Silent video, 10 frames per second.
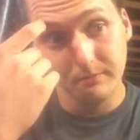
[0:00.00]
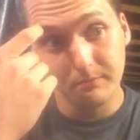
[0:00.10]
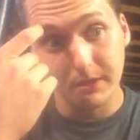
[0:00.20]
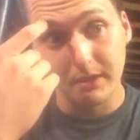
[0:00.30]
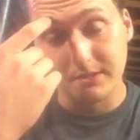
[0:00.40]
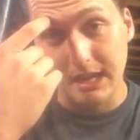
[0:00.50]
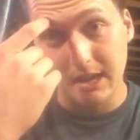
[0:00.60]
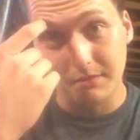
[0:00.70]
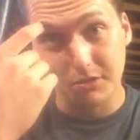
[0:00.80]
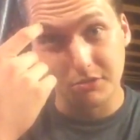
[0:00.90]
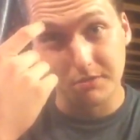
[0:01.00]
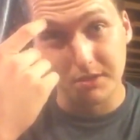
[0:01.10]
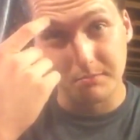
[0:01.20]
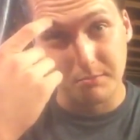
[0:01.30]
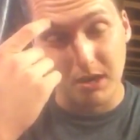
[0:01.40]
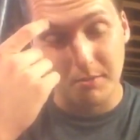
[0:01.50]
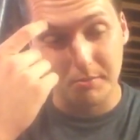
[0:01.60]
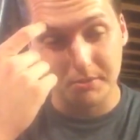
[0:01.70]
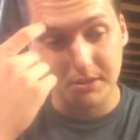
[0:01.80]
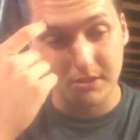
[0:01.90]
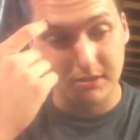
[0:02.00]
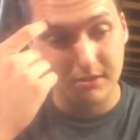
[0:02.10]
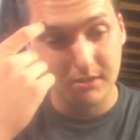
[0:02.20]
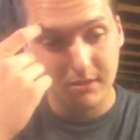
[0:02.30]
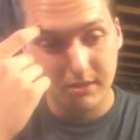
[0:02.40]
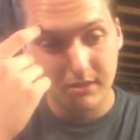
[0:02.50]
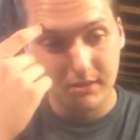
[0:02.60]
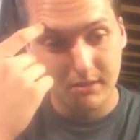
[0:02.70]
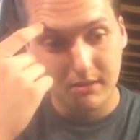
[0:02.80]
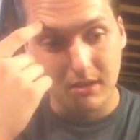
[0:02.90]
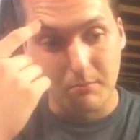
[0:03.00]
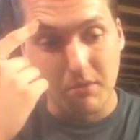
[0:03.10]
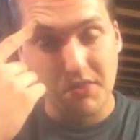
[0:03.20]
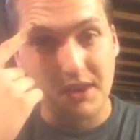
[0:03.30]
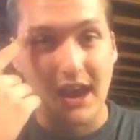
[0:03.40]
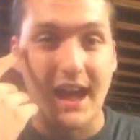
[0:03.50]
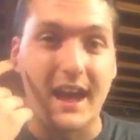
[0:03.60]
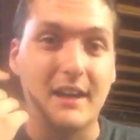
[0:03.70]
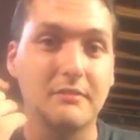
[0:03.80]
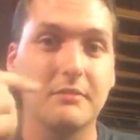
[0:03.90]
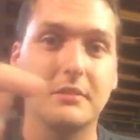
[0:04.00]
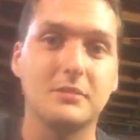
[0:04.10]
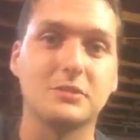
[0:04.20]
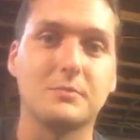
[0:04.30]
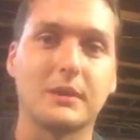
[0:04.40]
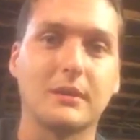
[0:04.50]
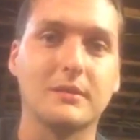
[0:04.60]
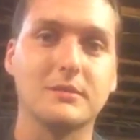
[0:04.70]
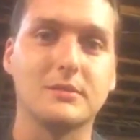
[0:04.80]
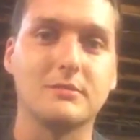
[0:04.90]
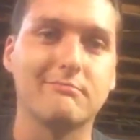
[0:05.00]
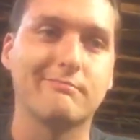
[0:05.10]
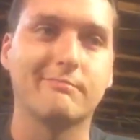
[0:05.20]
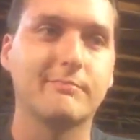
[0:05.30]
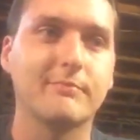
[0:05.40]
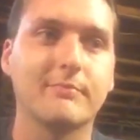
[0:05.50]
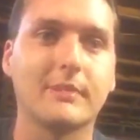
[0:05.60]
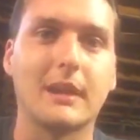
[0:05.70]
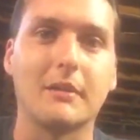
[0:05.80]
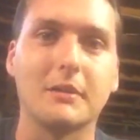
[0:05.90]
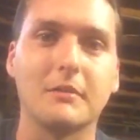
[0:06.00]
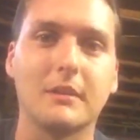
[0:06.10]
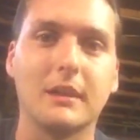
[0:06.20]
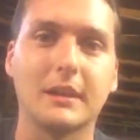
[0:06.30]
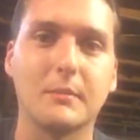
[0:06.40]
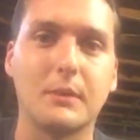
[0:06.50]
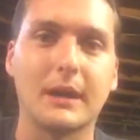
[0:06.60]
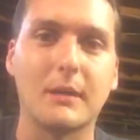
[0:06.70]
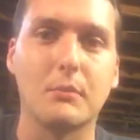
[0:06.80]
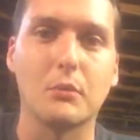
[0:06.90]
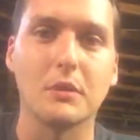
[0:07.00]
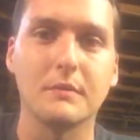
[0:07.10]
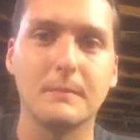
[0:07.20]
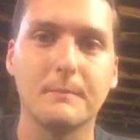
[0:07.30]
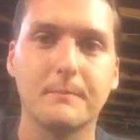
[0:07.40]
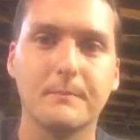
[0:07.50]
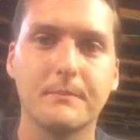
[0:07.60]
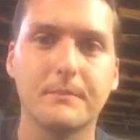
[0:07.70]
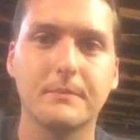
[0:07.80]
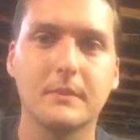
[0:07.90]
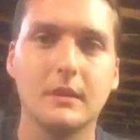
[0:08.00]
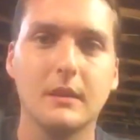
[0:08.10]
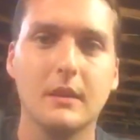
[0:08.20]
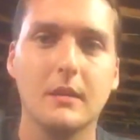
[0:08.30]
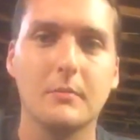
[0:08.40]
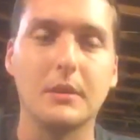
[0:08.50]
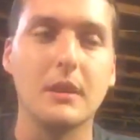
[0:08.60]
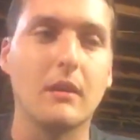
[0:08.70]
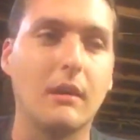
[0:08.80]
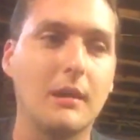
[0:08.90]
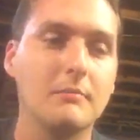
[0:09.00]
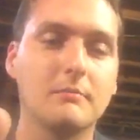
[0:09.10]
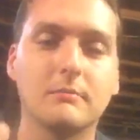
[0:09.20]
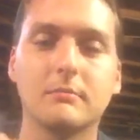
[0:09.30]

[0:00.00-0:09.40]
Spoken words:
because I haven't driven it in probably a month and a half, just because I don't know, I got bored of it. But no, I'm